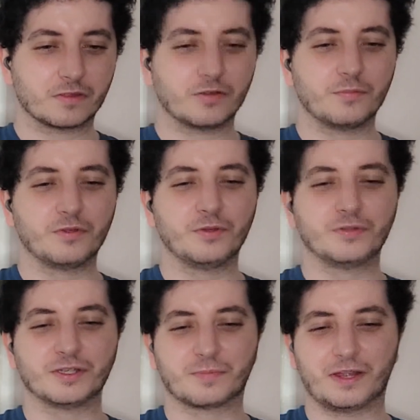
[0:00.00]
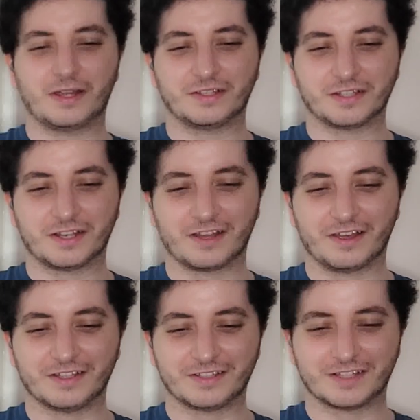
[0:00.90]
The music playing and the
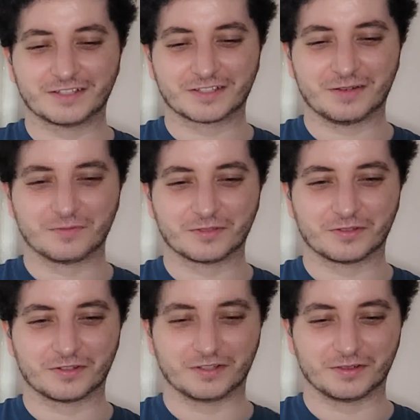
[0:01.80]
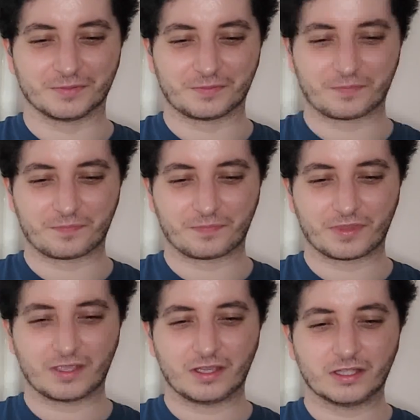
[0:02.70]
light that just comes on him.
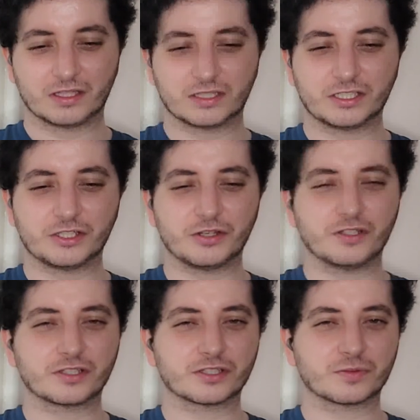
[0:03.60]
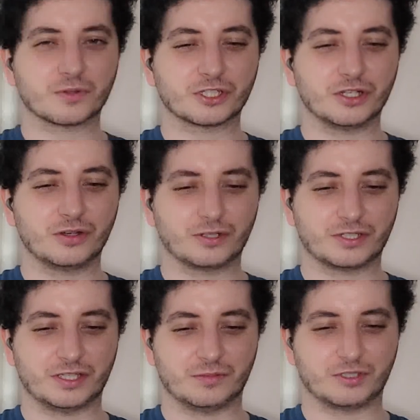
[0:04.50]
Did you notice as well she looked
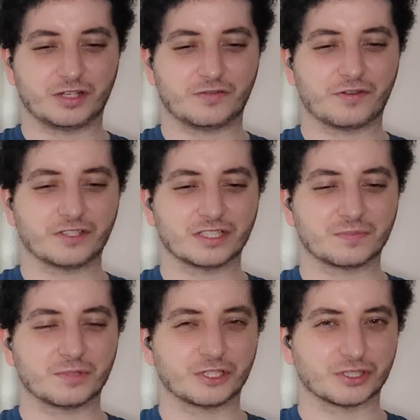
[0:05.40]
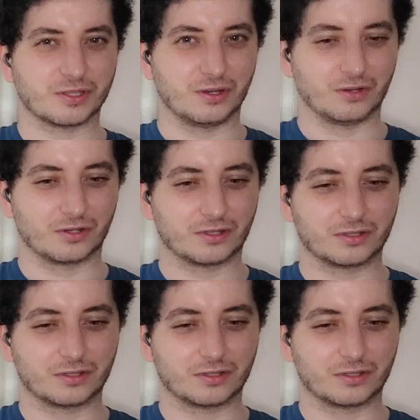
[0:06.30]
at him? She had a very suspicious look.